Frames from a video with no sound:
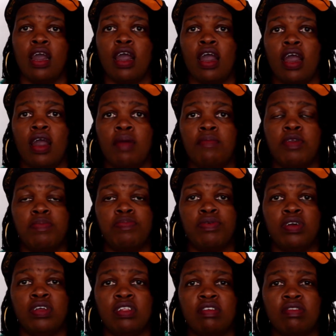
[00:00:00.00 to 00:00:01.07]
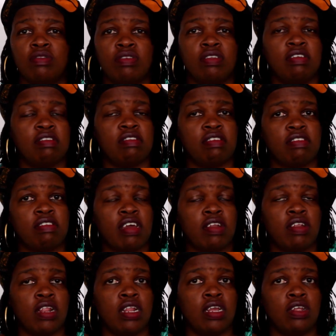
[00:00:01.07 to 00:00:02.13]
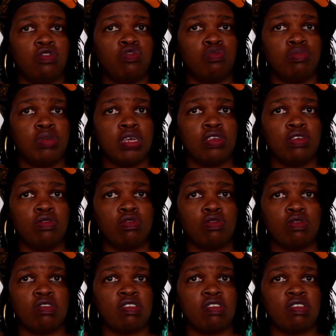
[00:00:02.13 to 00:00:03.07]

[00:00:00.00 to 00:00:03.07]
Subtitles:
The point is not necessarily to make you so